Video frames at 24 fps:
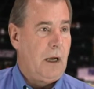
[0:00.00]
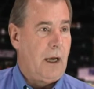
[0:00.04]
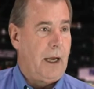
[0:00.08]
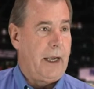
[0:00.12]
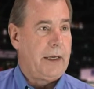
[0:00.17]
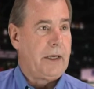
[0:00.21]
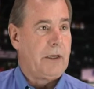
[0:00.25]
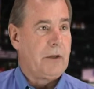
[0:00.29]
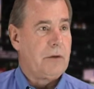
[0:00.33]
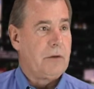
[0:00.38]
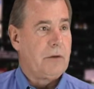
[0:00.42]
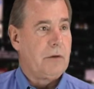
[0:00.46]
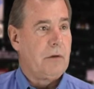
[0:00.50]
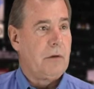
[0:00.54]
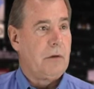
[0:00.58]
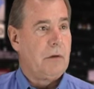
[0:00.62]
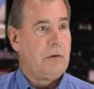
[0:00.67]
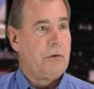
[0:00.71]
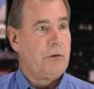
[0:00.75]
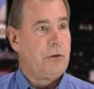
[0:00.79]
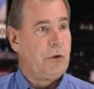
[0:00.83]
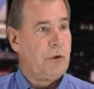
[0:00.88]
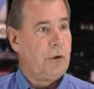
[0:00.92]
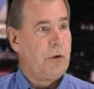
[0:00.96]
I can
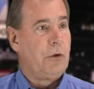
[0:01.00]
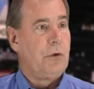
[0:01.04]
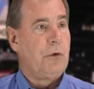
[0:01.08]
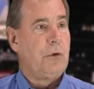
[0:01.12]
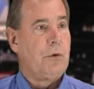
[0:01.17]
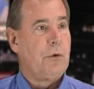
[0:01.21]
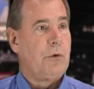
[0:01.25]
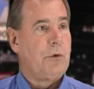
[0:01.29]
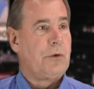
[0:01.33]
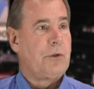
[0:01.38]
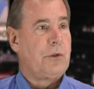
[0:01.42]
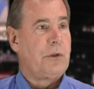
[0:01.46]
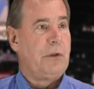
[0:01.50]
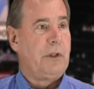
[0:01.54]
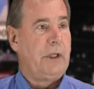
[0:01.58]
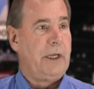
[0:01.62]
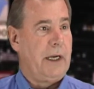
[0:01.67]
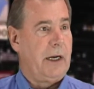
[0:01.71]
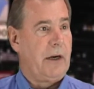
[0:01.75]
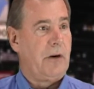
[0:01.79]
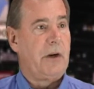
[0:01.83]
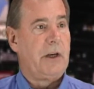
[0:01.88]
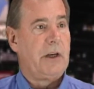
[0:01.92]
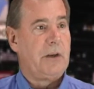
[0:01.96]
choose
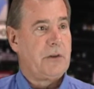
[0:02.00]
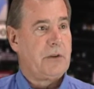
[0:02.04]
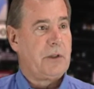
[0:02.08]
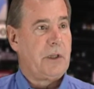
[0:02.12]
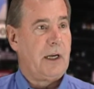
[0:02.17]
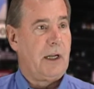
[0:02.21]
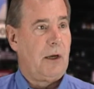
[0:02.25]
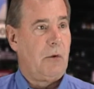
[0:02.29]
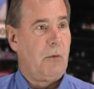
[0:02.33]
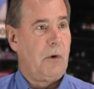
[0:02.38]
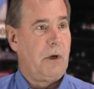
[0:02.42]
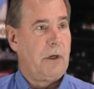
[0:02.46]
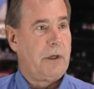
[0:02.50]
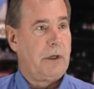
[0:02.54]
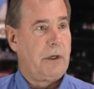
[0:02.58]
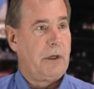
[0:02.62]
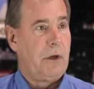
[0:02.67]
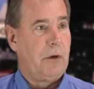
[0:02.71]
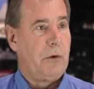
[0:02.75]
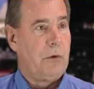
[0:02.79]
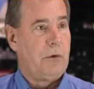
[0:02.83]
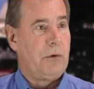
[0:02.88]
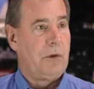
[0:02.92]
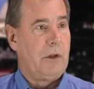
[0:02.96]
the areas that I want
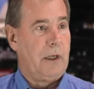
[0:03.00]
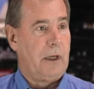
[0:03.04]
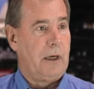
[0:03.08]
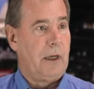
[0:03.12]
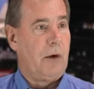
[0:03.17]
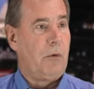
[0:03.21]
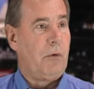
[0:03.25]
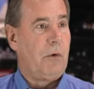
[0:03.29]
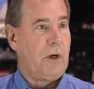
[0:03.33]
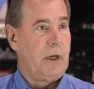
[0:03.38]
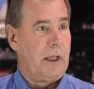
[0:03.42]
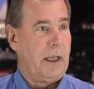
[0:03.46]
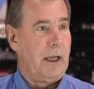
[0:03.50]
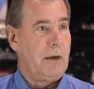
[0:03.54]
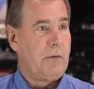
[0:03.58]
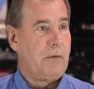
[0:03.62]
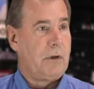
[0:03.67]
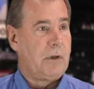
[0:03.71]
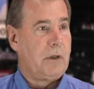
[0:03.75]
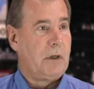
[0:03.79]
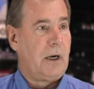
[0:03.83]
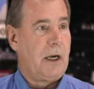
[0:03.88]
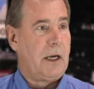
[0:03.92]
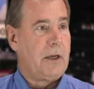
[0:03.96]
to
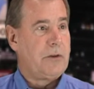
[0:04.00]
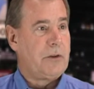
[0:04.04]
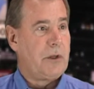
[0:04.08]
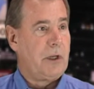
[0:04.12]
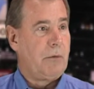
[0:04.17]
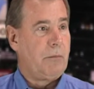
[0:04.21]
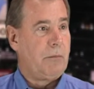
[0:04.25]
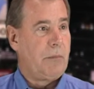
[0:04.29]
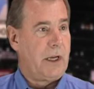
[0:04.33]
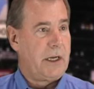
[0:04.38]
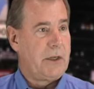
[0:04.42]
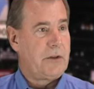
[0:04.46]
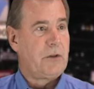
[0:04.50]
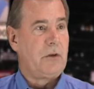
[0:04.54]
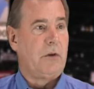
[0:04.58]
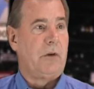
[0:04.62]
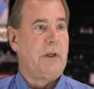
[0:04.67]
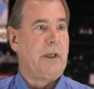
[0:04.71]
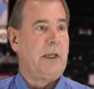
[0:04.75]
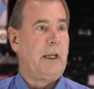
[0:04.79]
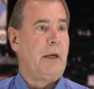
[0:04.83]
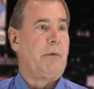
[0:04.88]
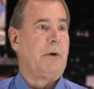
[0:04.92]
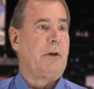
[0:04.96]
advertise in based
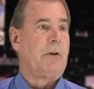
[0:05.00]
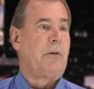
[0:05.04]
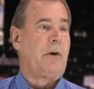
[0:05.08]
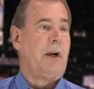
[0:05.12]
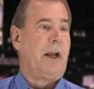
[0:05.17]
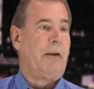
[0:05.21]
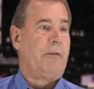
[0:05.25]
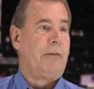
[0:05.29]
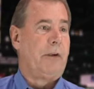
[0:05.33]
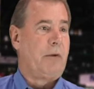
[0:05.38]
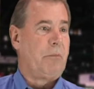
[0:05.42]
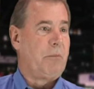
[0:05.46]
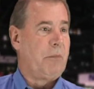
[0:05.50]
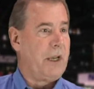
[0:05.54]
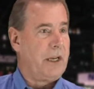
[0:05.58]
on demographic,